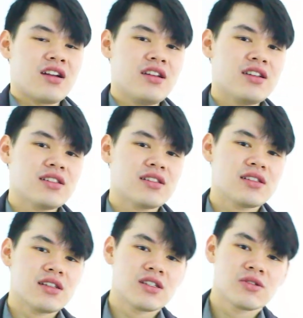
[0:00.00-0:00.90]

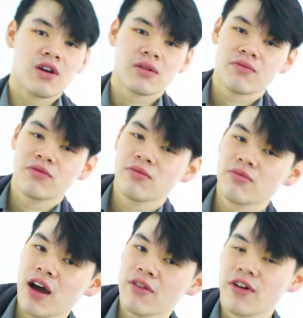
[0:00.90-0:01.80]
This is what
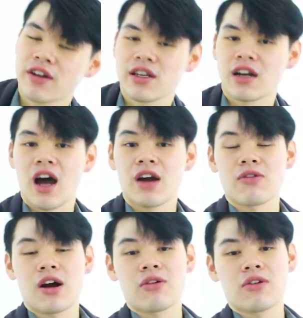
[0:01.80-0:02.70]
my friends and I
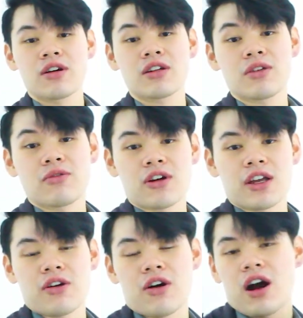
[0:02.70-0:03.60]
are currently
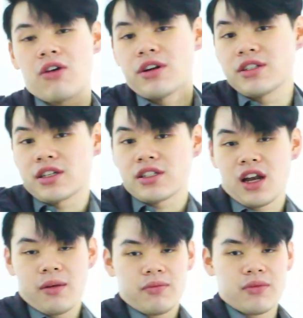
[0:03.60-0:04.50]
working on our research
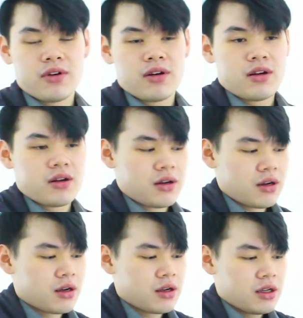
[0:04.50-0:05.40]
lab.
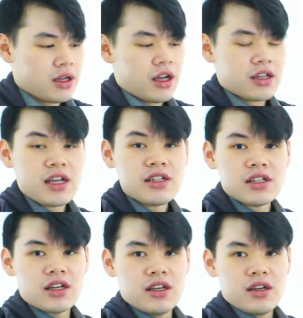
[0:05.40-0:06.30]

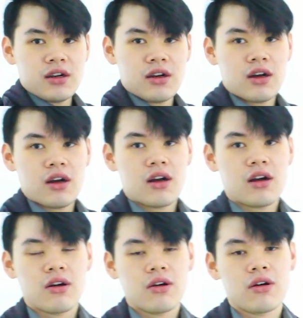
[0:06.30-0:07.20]
Essentially,
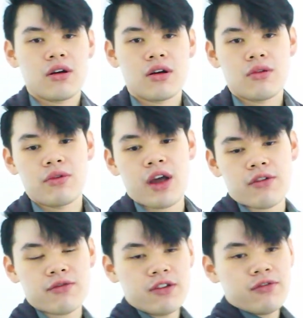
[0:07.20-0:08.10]
we
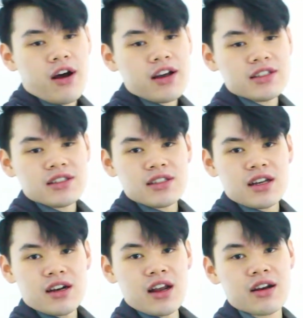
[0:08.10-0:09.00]
have
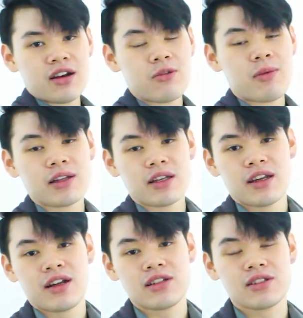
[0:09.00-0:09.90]
devised
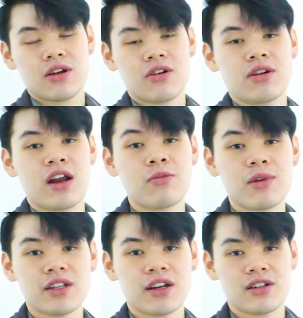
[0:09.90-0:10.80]

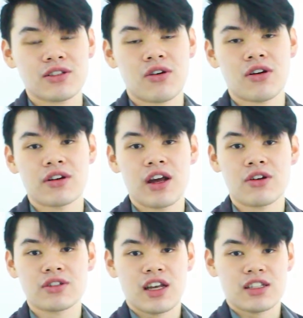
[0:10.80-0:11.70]
nanomaterials or
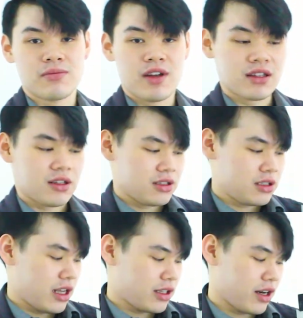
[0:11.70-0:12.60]
nano-sized
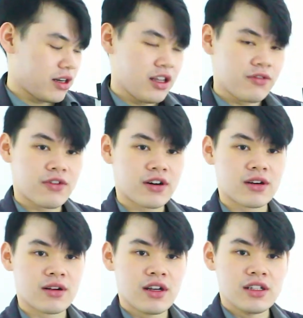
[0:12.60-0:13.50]
metals that can
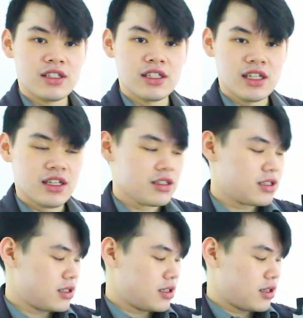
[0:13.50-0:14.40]
deliver
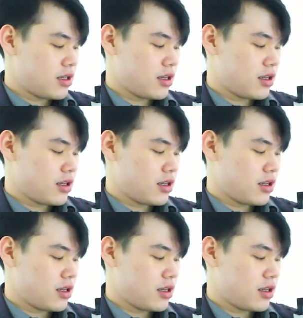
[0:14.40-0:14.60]
genes